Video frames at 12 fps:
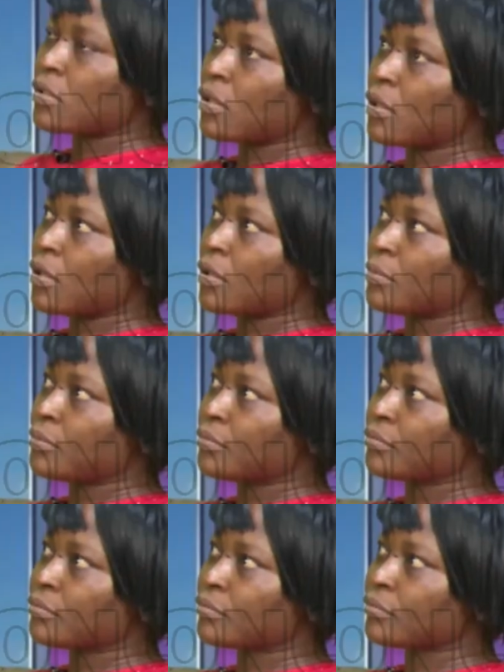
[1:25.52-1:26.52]
um,
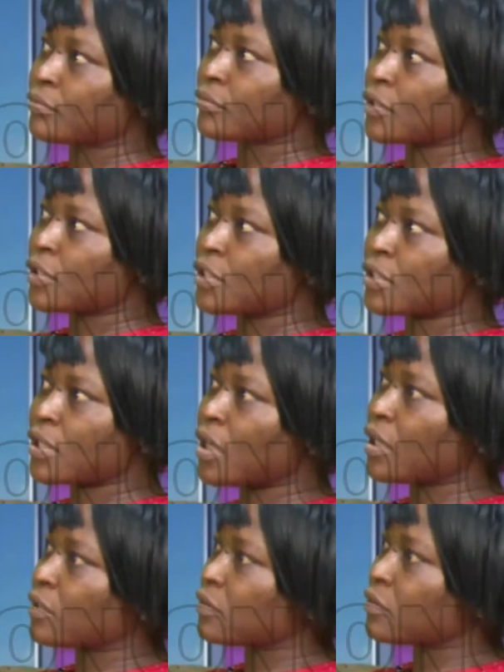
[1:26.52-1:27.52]
it
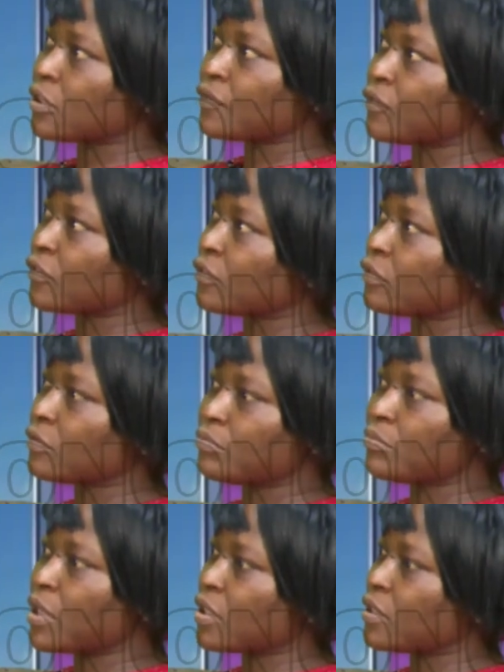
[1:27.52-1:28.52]
can even
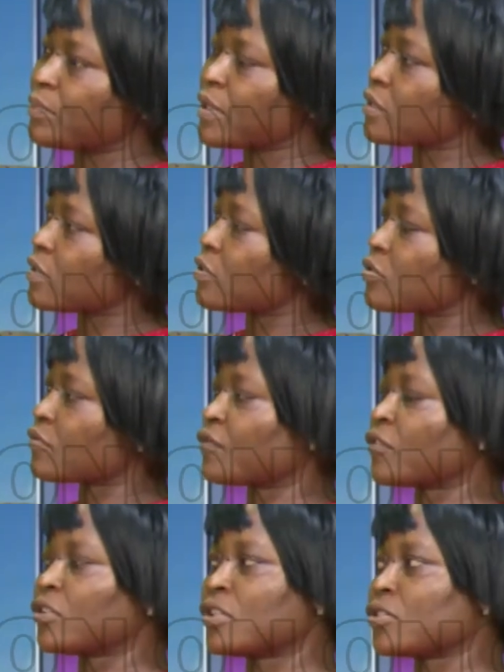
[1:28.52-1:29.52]
make the person to
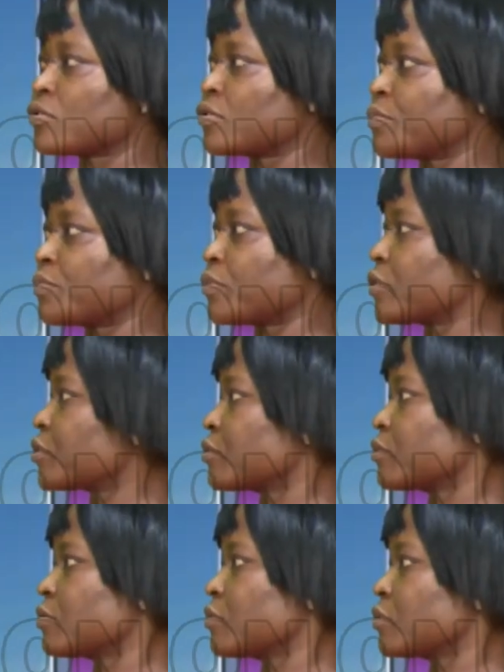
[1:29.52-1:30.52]
fall into
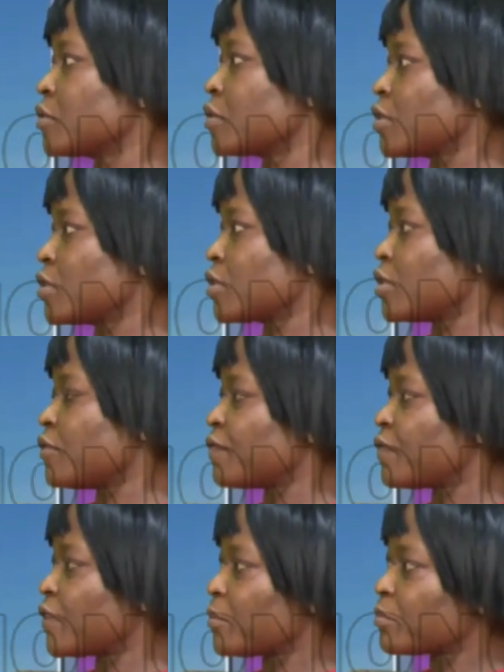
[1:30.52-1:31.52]
depression mm.
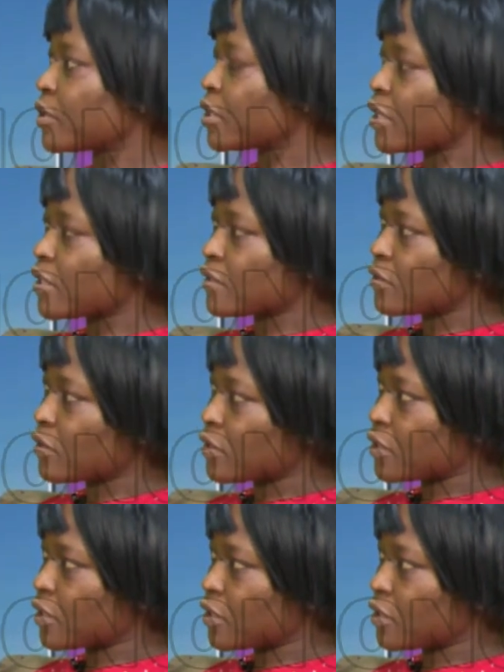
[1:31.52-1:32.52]
if um, care is not
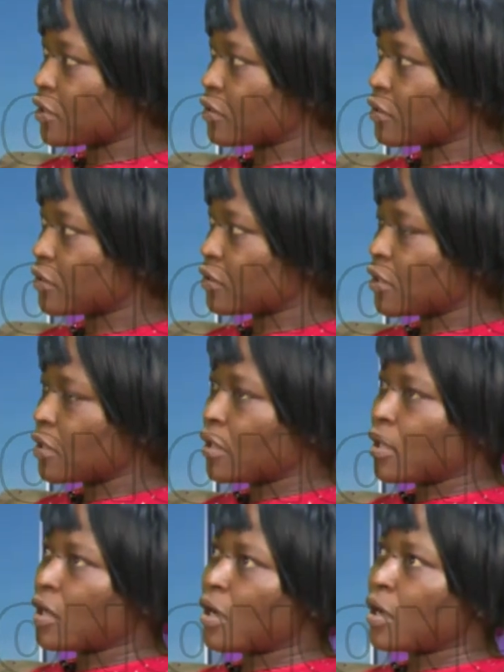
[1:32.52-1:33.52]
taken
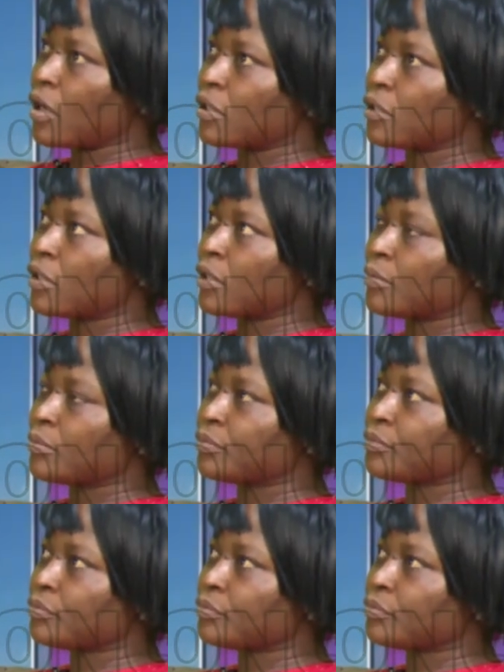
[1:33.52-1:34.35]
and um,